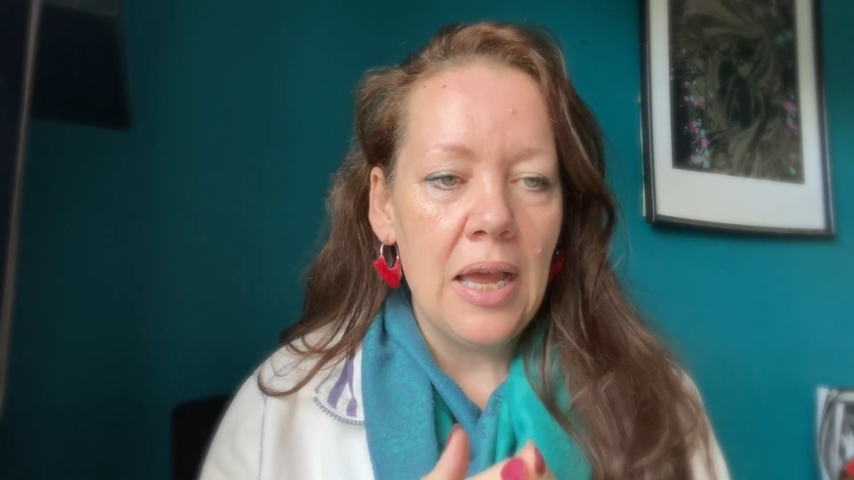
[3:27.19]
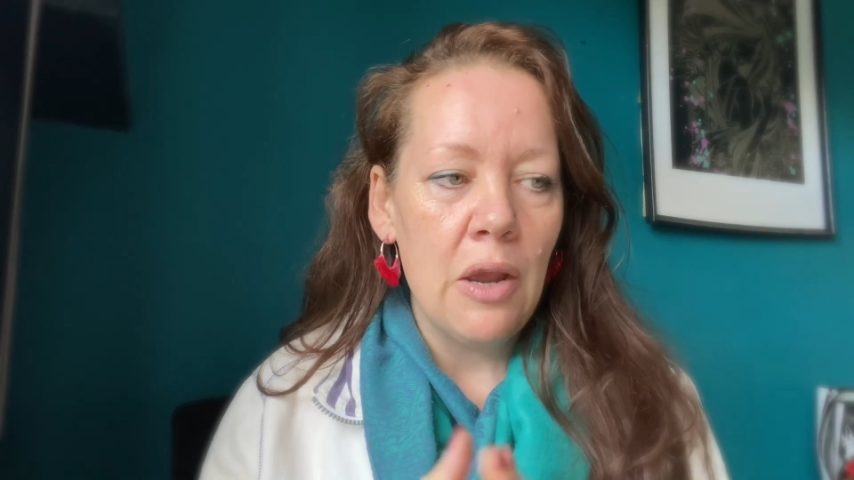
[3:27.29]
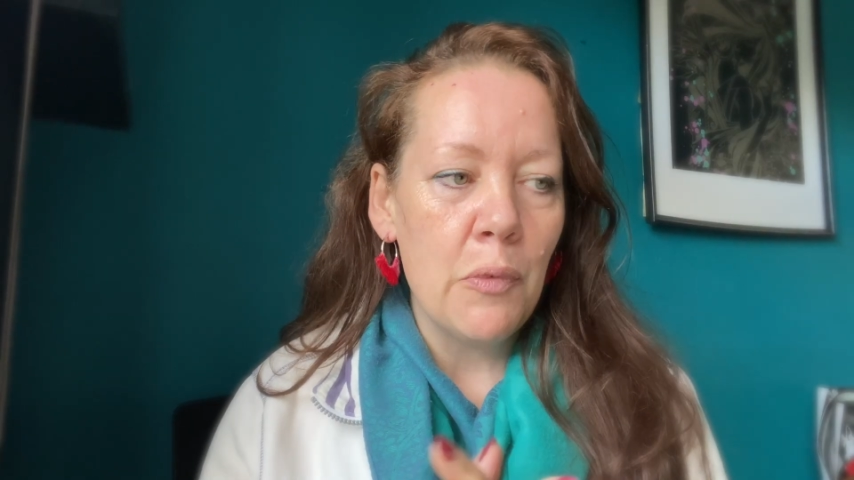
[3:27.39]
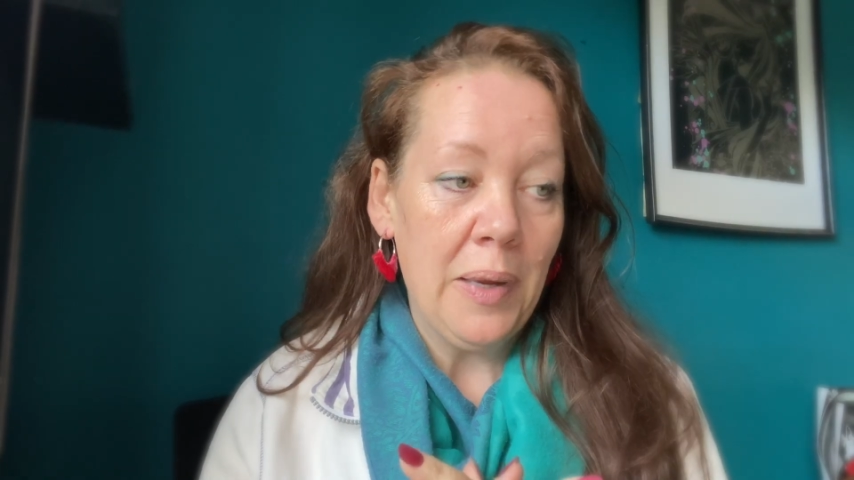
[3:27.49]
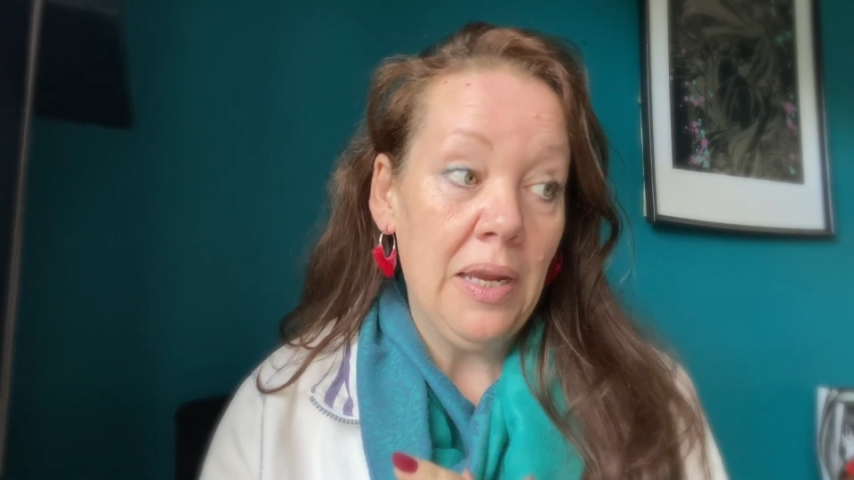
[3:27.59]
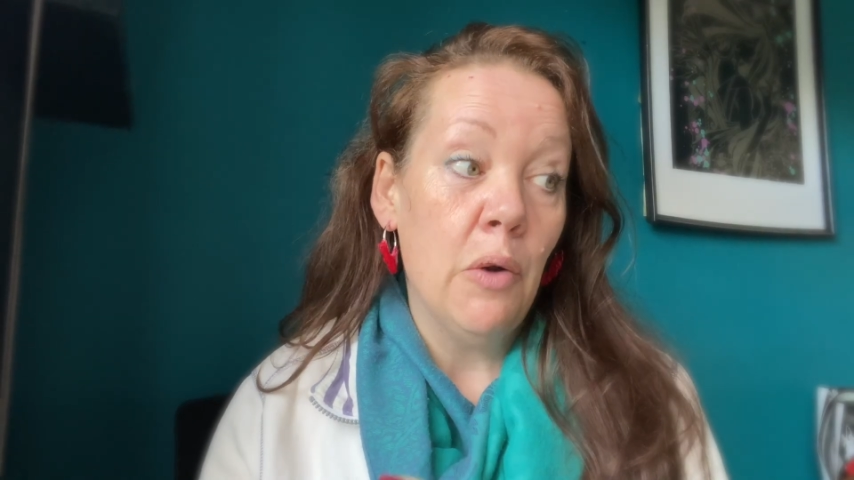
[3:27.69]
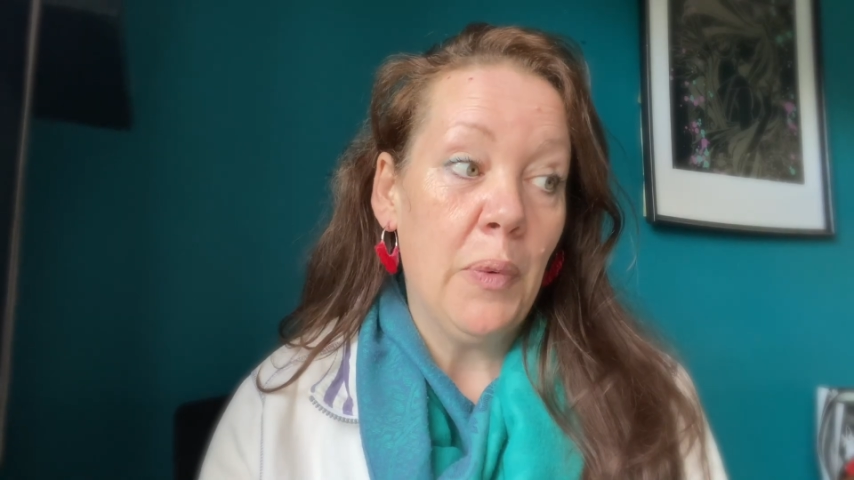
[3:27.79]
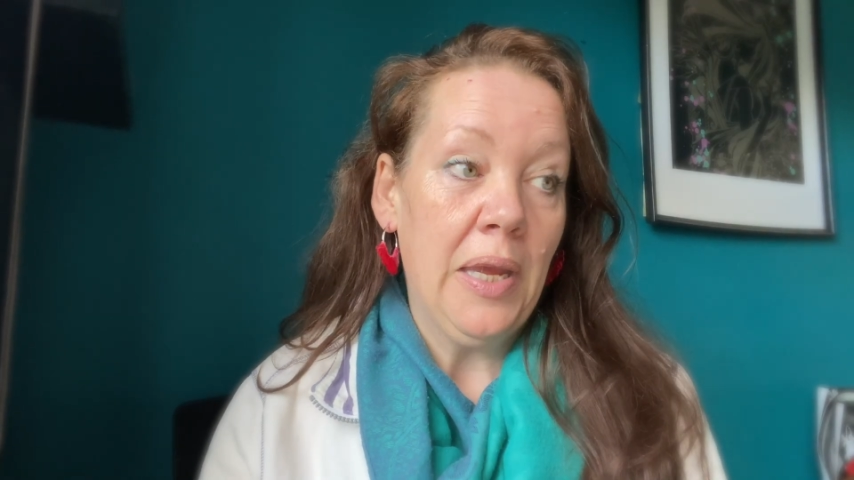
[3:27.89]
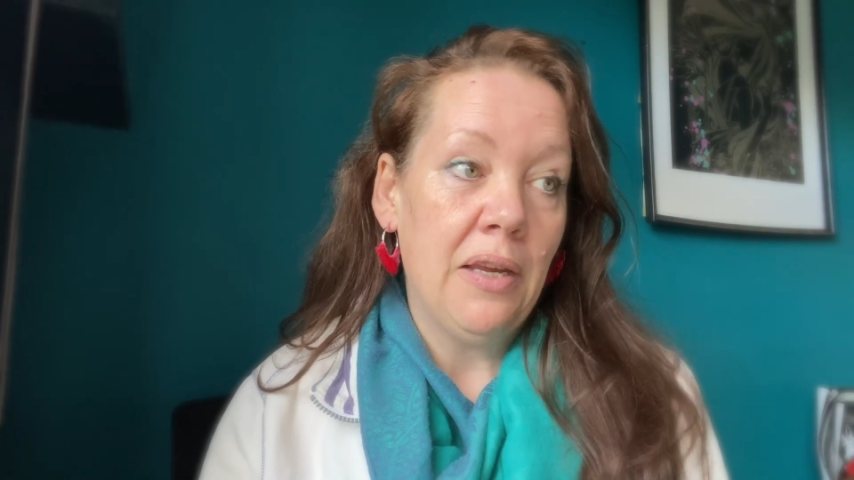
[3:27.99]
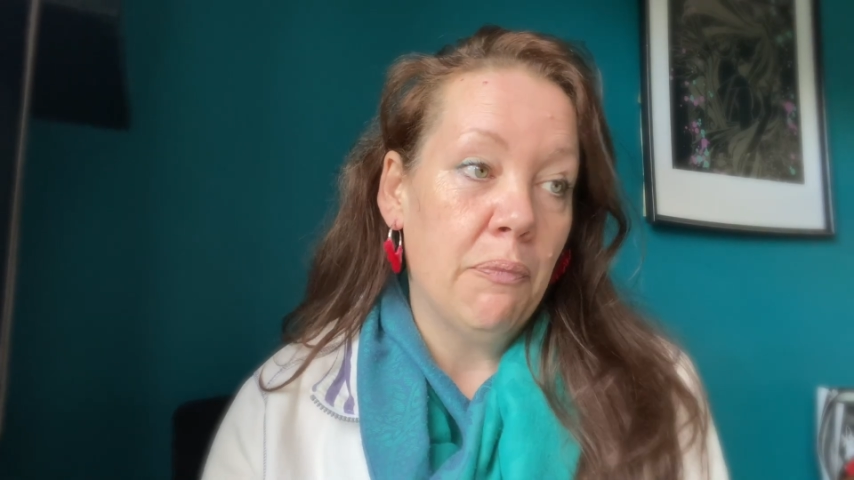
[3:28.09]
It'll
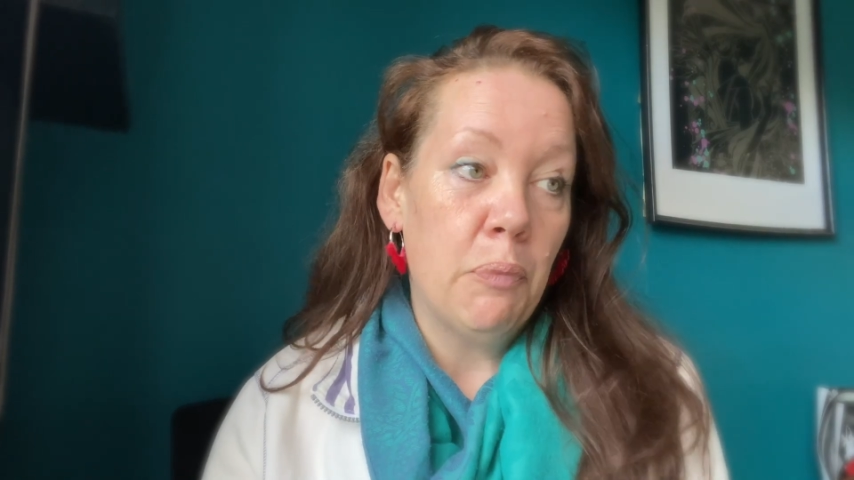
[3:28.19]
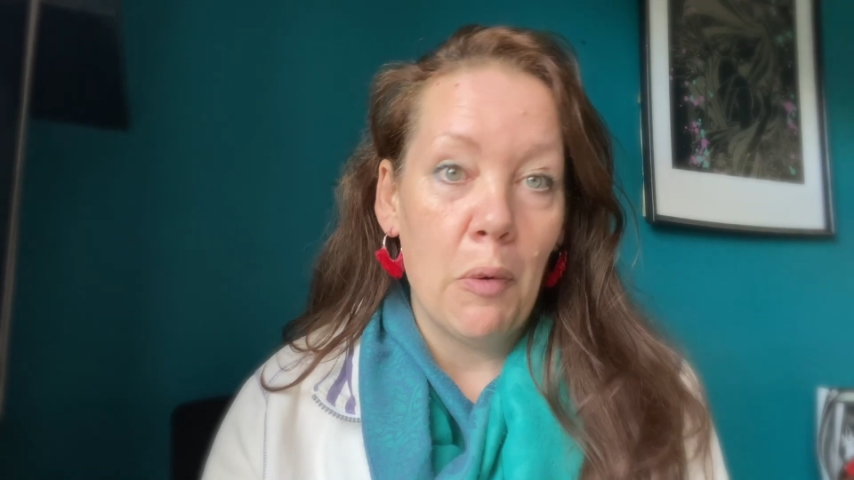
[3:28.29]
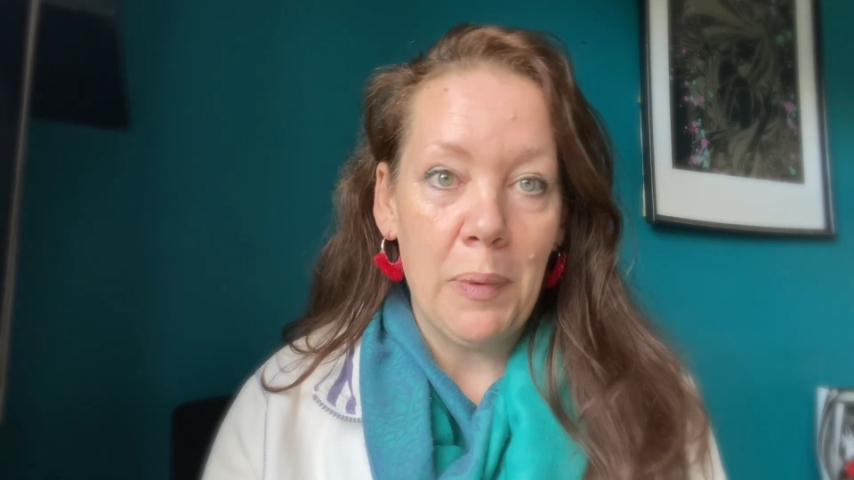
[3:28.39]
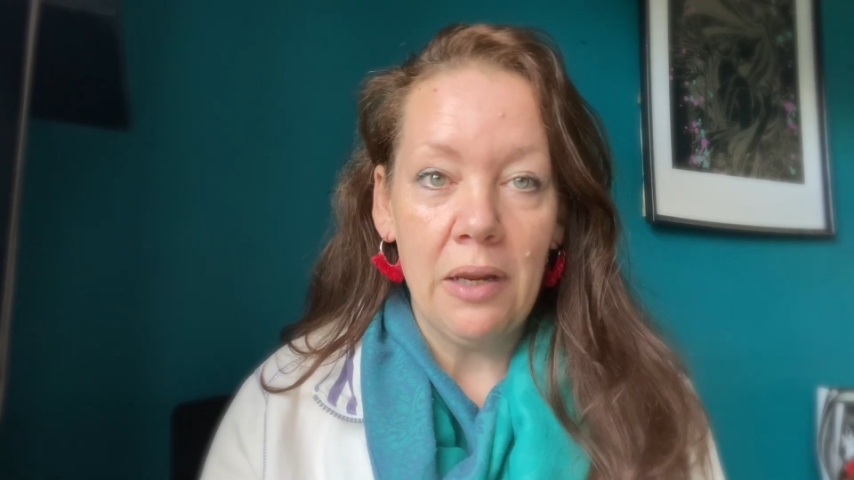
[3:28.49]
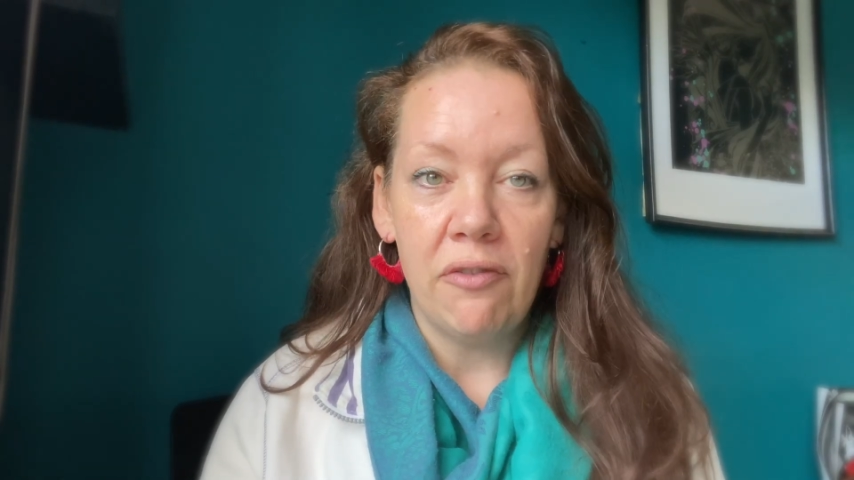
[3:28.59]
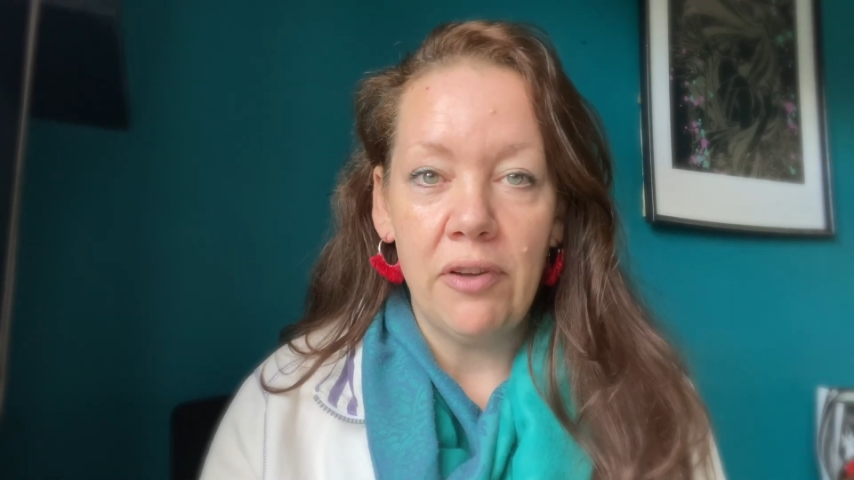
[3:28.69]
be probably a